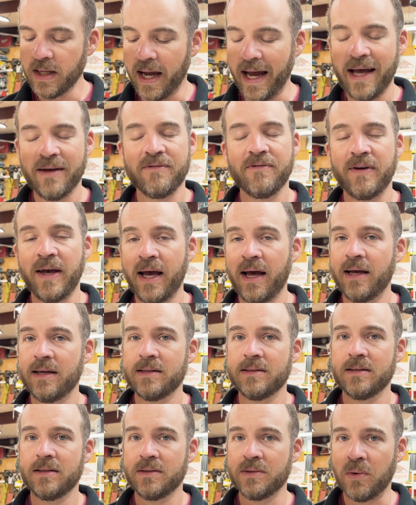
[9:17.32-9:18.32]
I
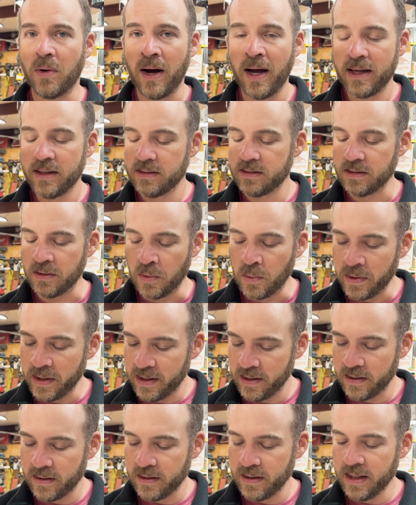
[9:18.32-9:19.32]
fast twice a
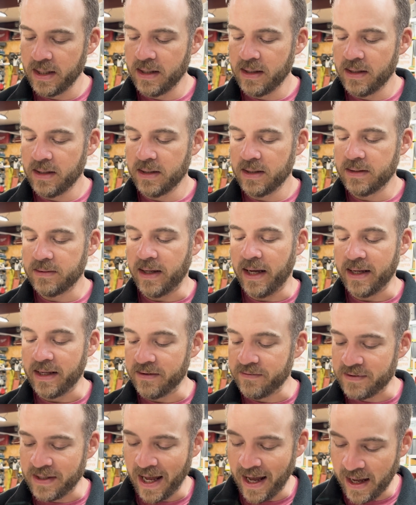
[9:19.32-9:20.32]
week. I
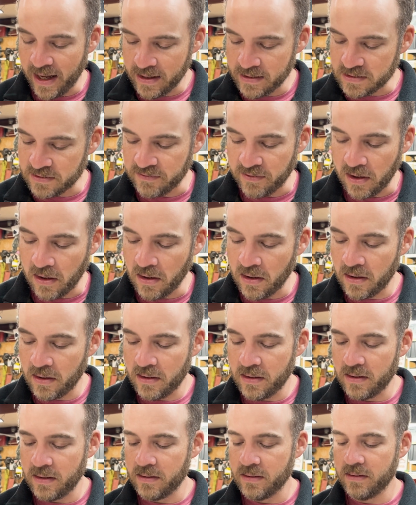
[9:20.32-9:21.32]
give tithes of
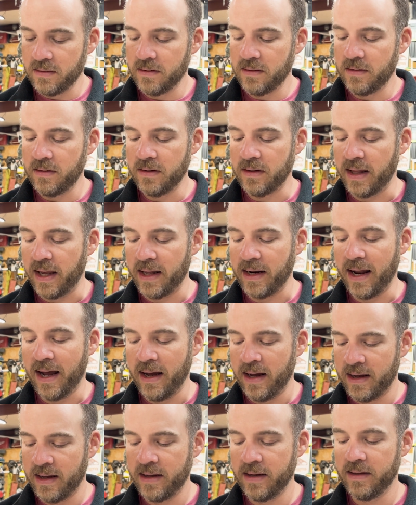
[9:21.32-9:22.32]
all that
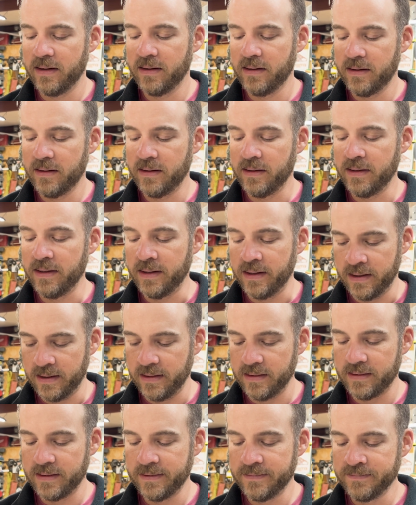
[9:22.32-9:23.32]
I
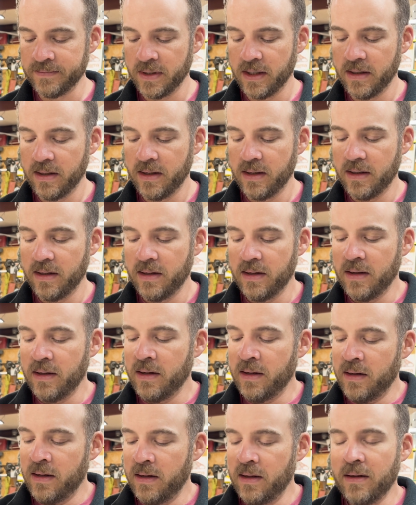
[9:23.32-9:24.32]
get.
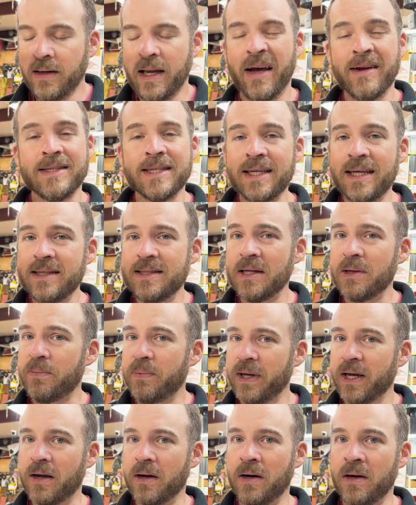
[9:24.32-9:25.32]
Now, it's easy to
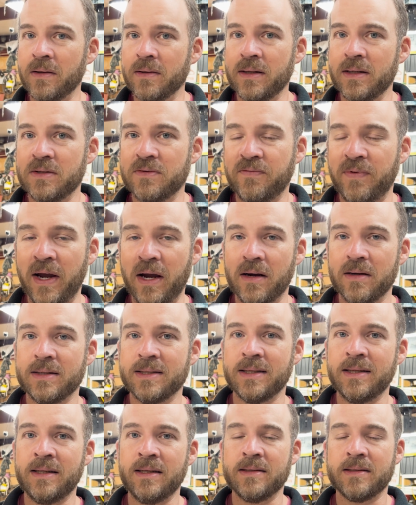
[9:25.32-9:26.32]
pick on these
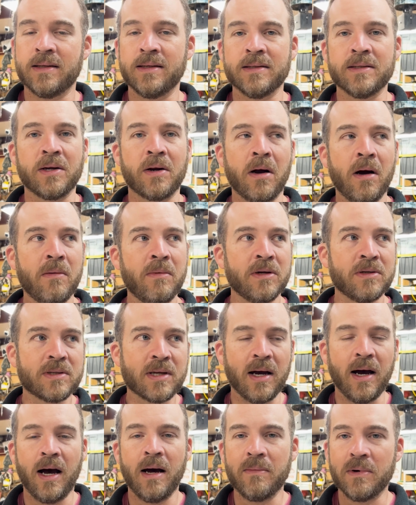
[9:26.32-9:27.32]
Pharisees because they're almost
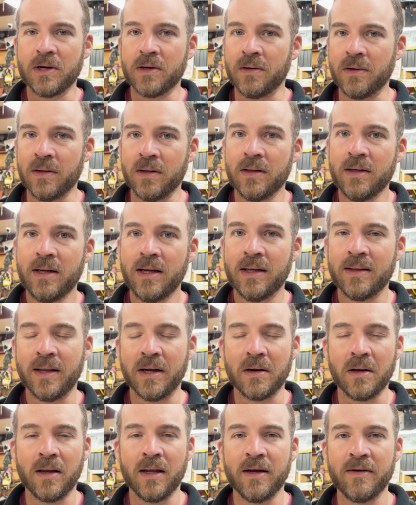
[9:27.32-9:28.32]
comical in
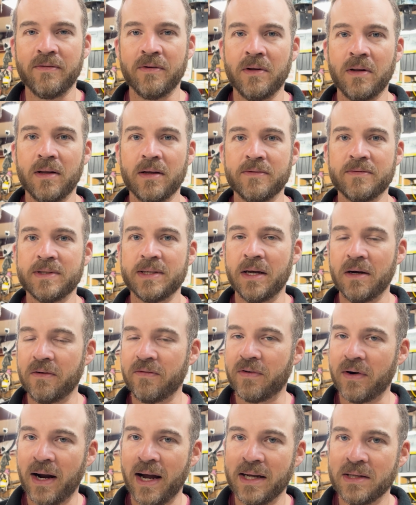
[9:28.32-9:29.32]
their level of
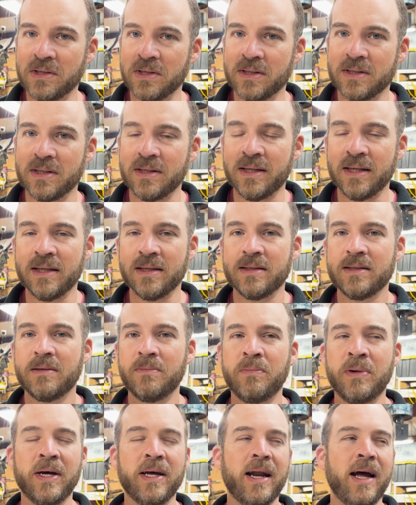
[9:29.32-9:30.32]
self-righteousness,
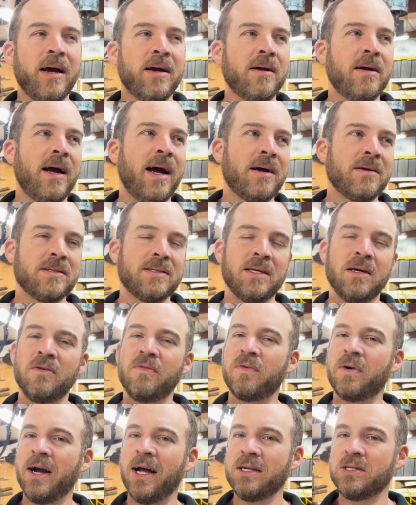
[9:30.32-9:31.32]
but our
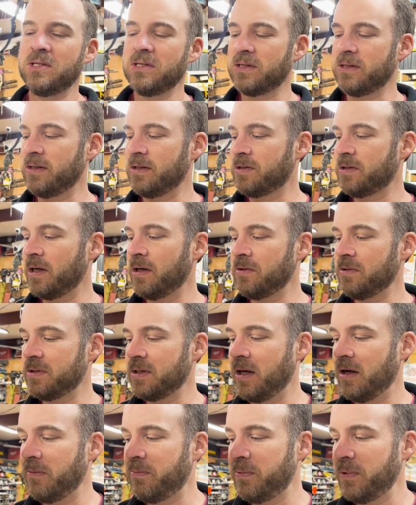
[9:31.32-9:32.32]
self-righteousness shows up